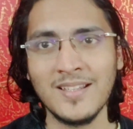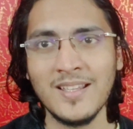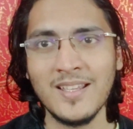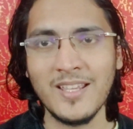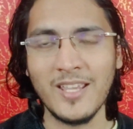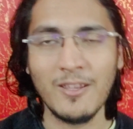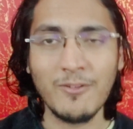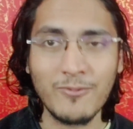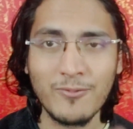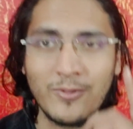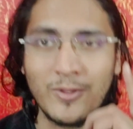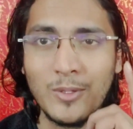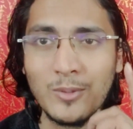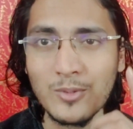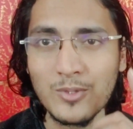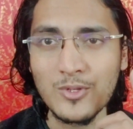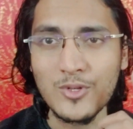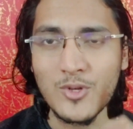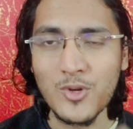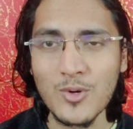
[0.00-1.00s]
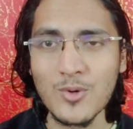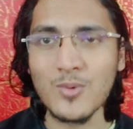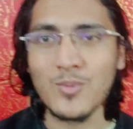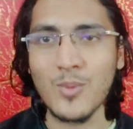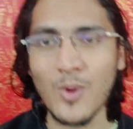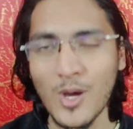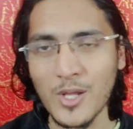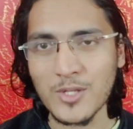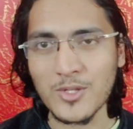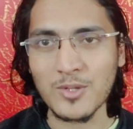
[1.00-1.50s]
if you do
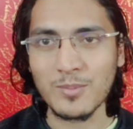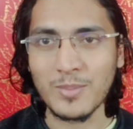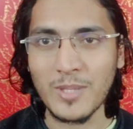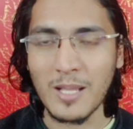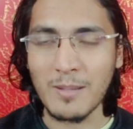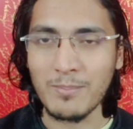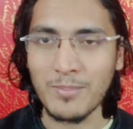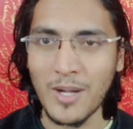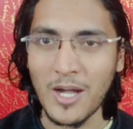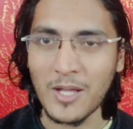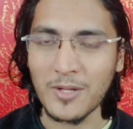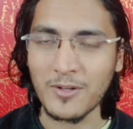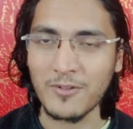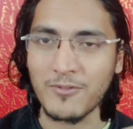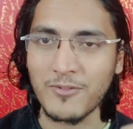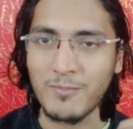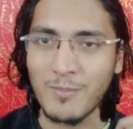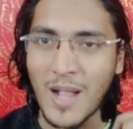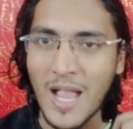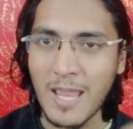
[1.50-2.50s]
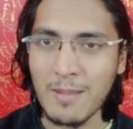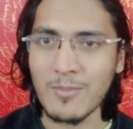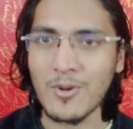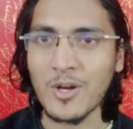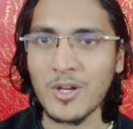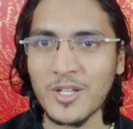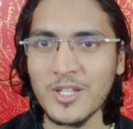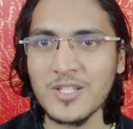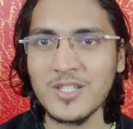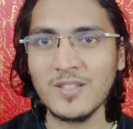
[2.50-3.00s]
want to be a part of my
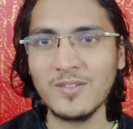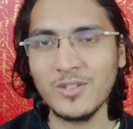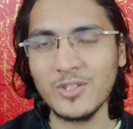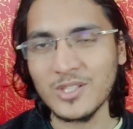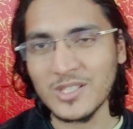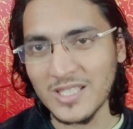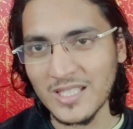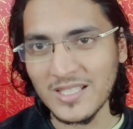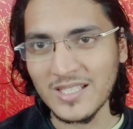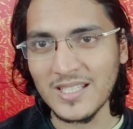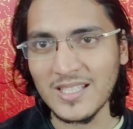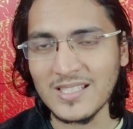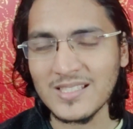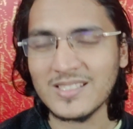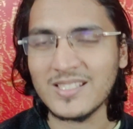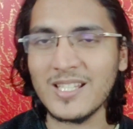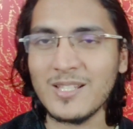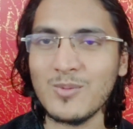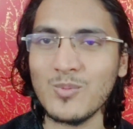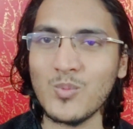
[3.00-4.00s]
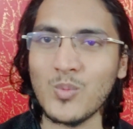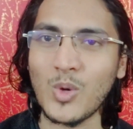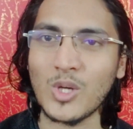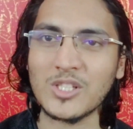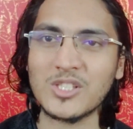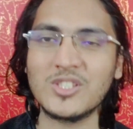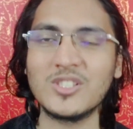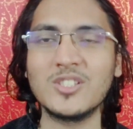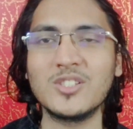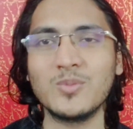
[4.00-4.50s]
mock interview series, then
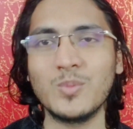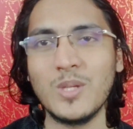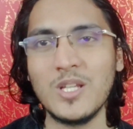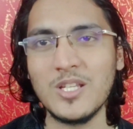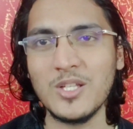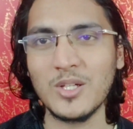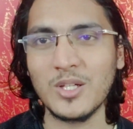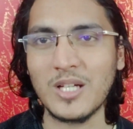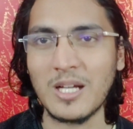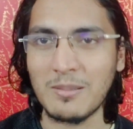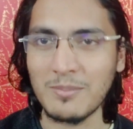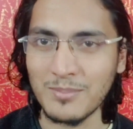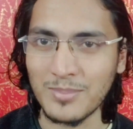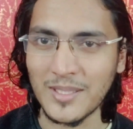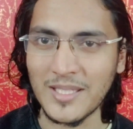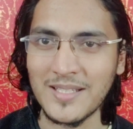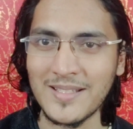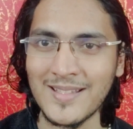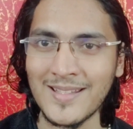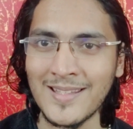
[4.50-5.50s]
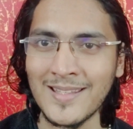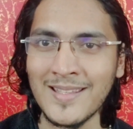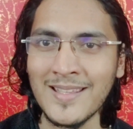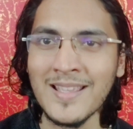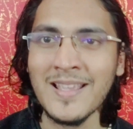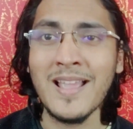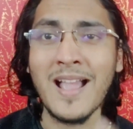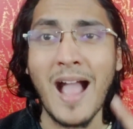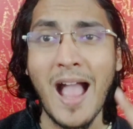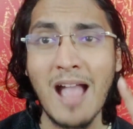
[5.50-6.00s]
watch this video completely.
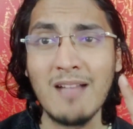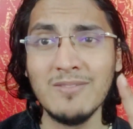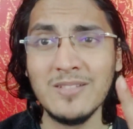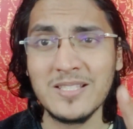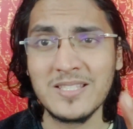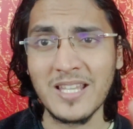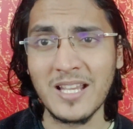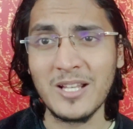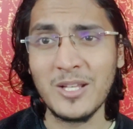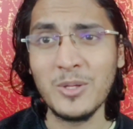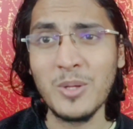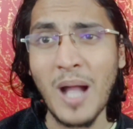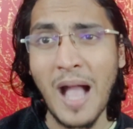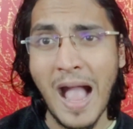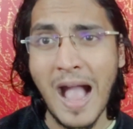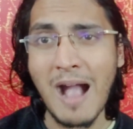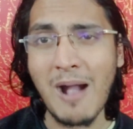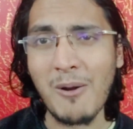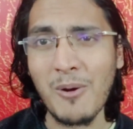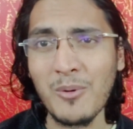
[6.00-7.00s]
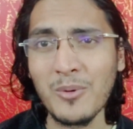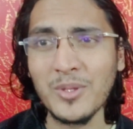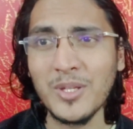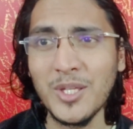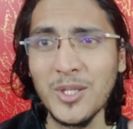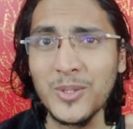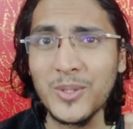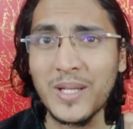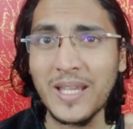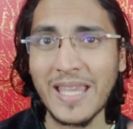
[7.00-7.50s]
I will tell you how
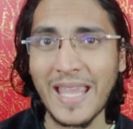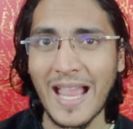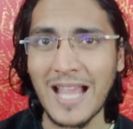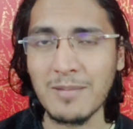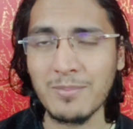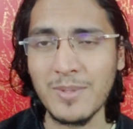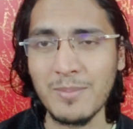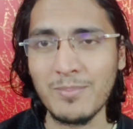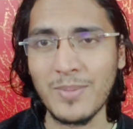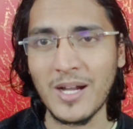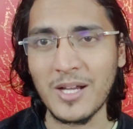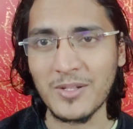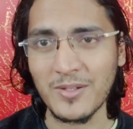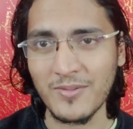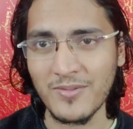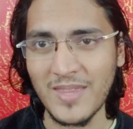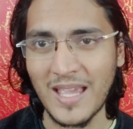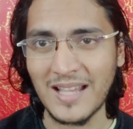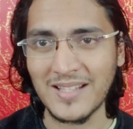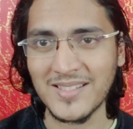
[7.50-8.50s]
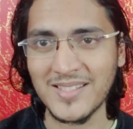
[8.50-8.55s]
you can be part of that